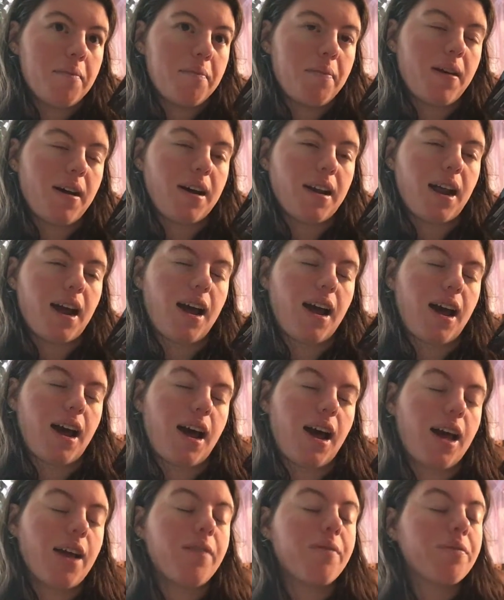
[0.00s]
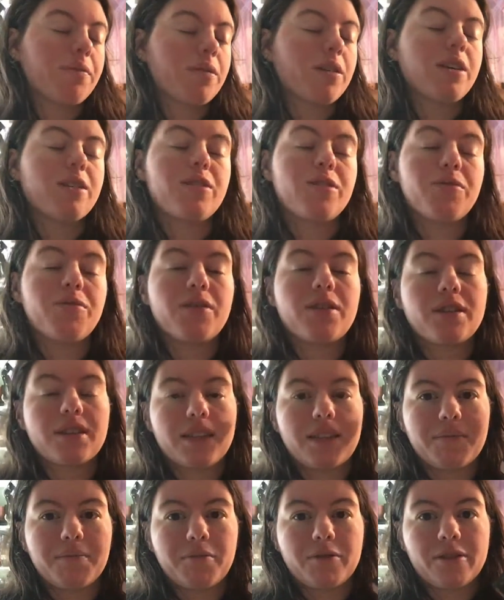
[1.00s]
but I really do want to
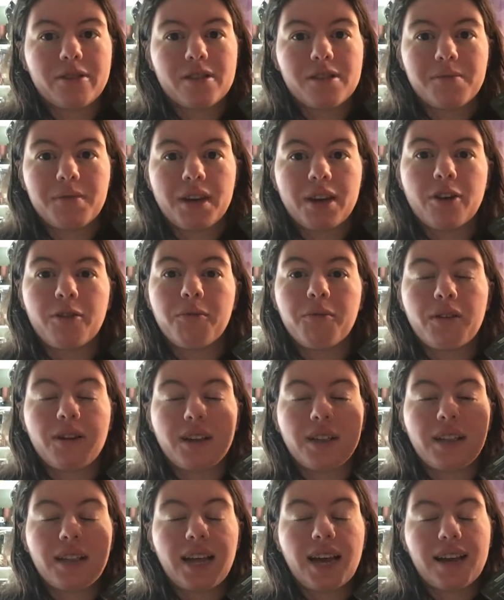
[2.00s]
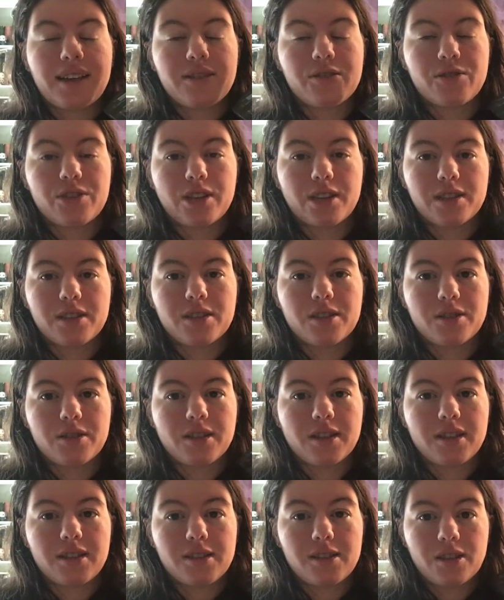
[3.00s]
give Marissa Meyer one last chance.
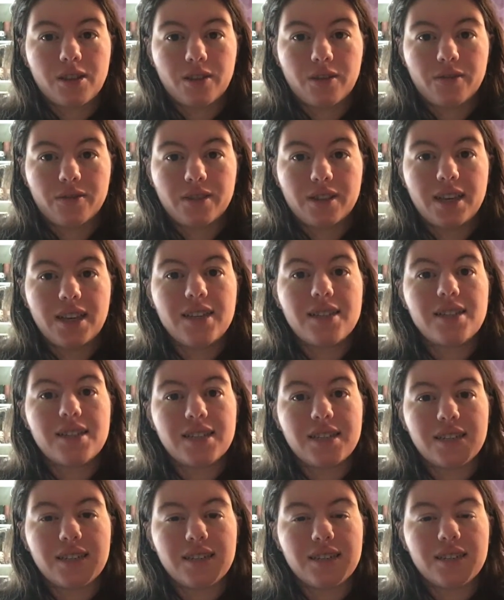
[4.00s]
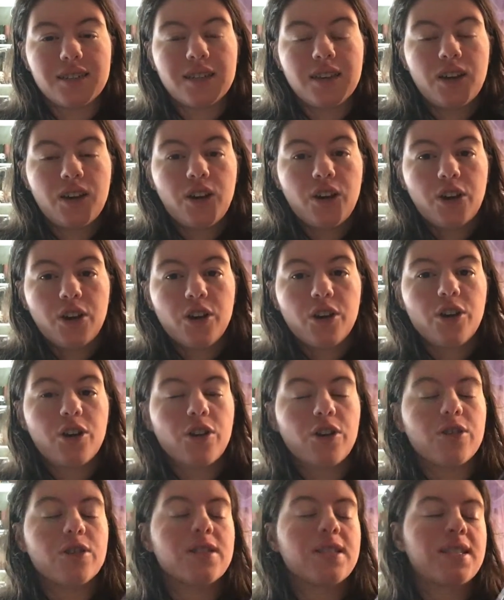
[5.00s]
This so this is
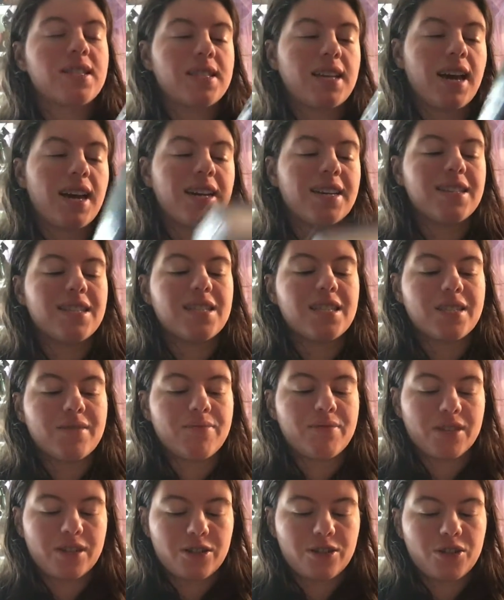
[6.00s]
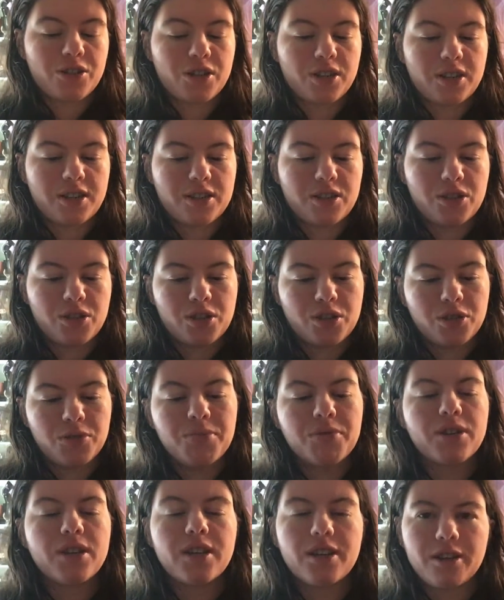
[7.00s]
her science fiction
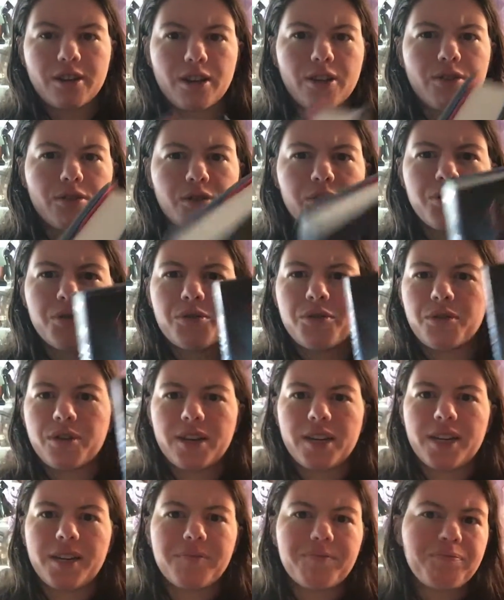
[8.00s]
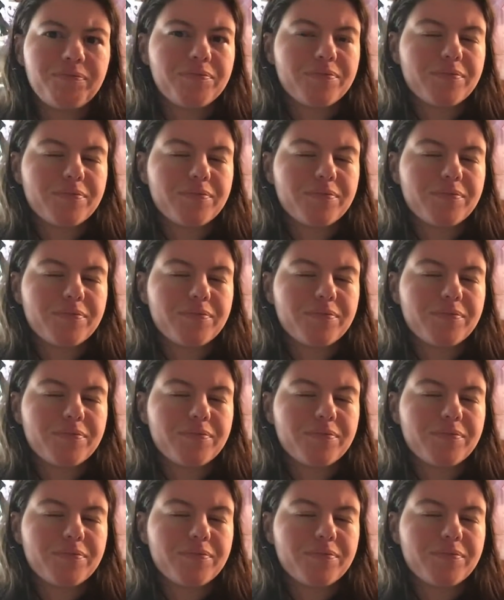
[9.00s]
superhero story.